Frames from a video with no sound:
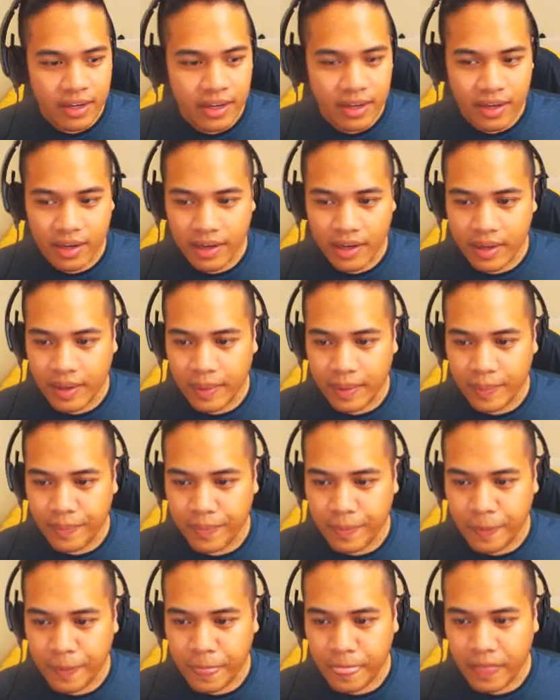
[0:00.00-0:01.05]

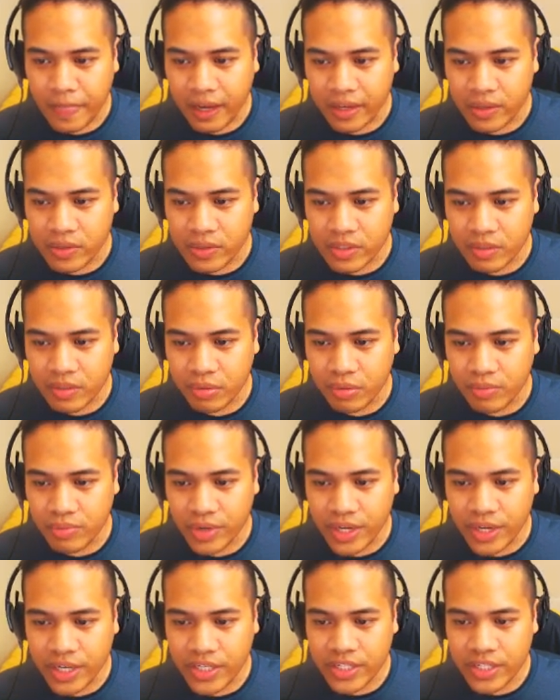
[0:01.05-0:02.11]
I use the blue
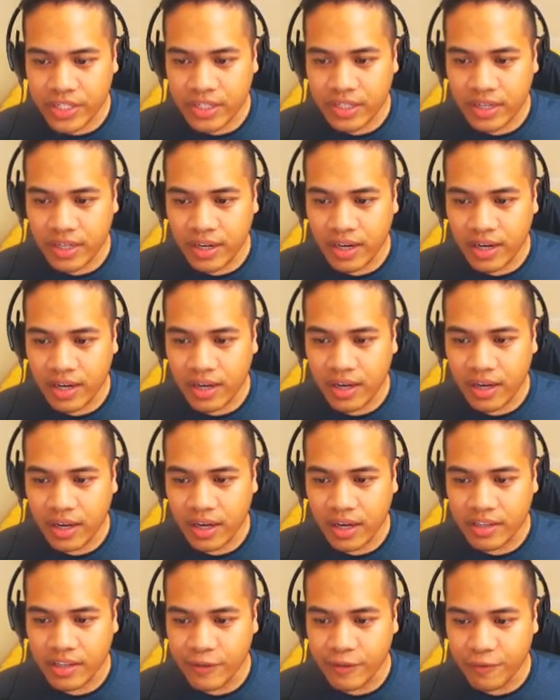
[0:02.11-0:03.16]
brush
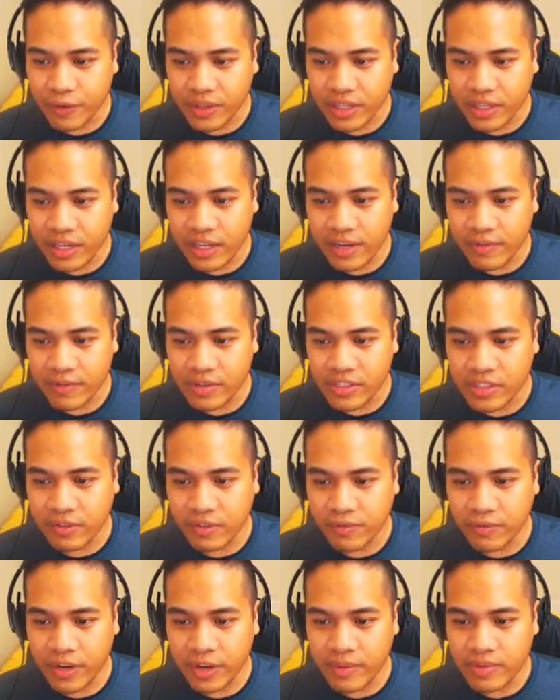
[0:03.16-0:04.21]
differently on every single
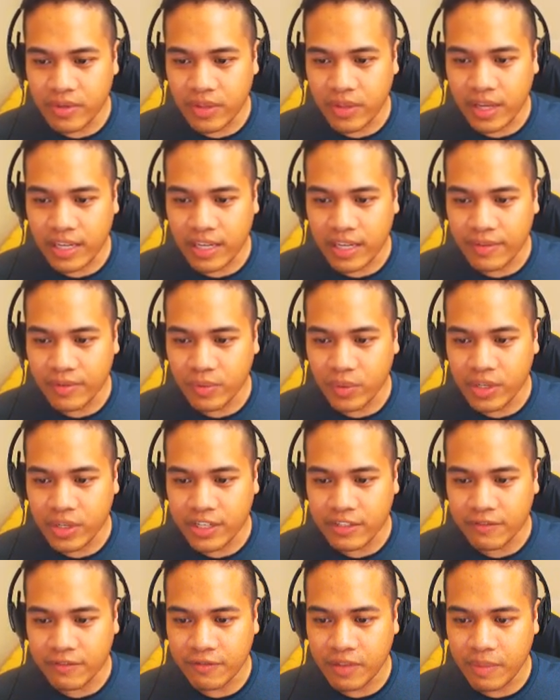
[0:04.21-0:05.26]
frame so that even when
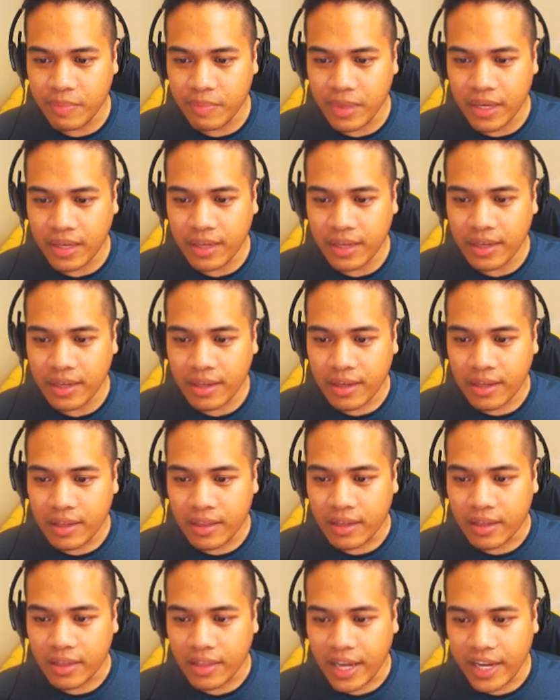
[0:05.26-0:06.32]
he's flipping,
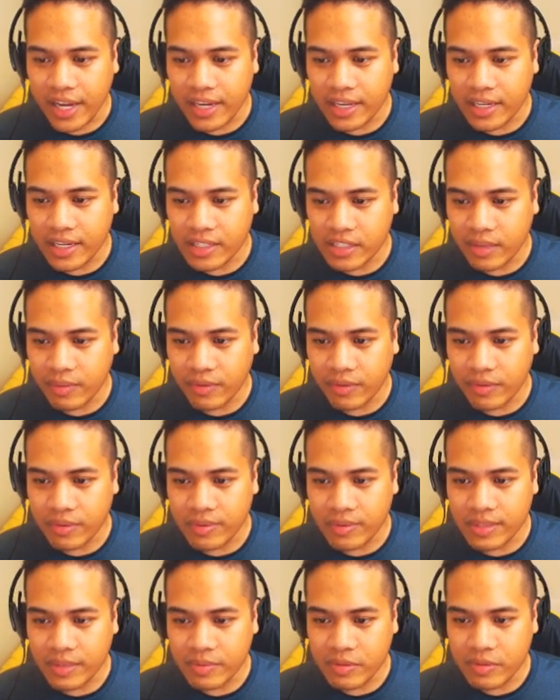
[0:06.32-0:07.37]
the lighting is coming from the
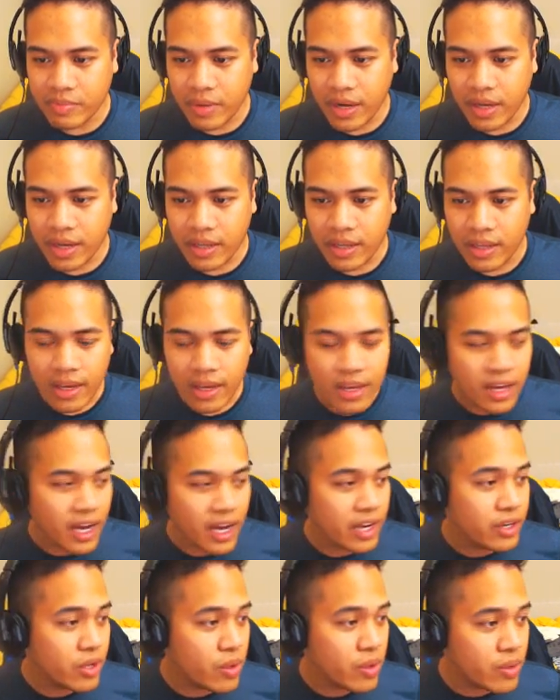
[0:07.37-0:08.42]
same spot. I
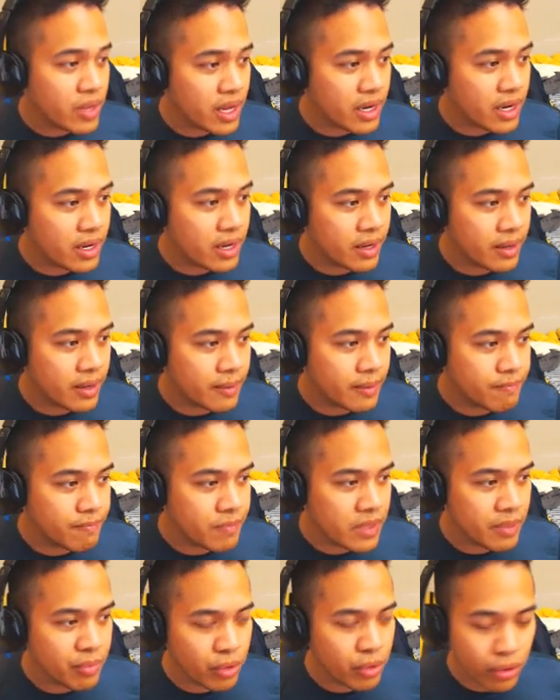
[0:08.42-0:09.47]
know that
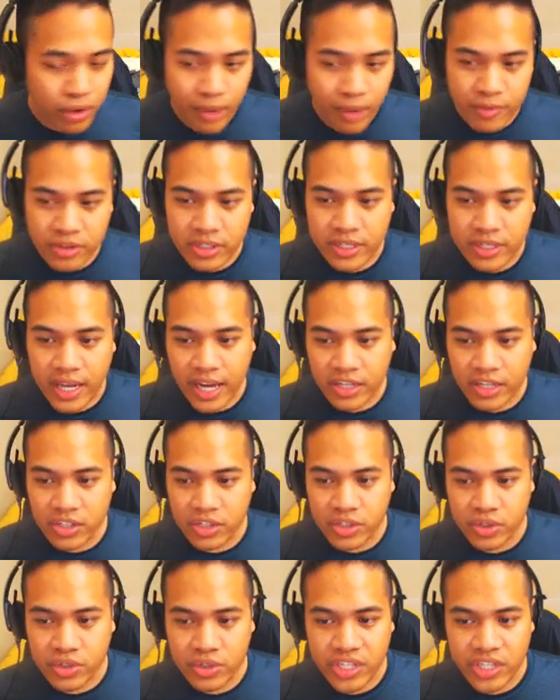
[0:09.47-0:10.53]
programmers can actually
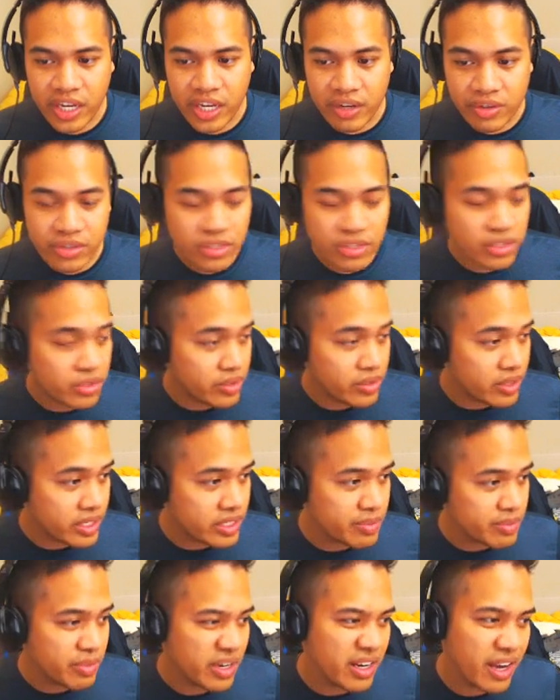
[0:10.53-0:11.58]
use shaders to do this,
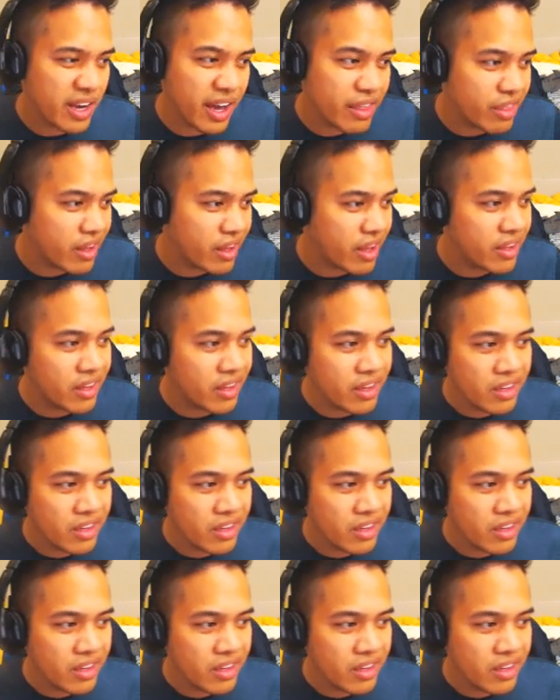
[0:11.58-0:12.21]
but I thought,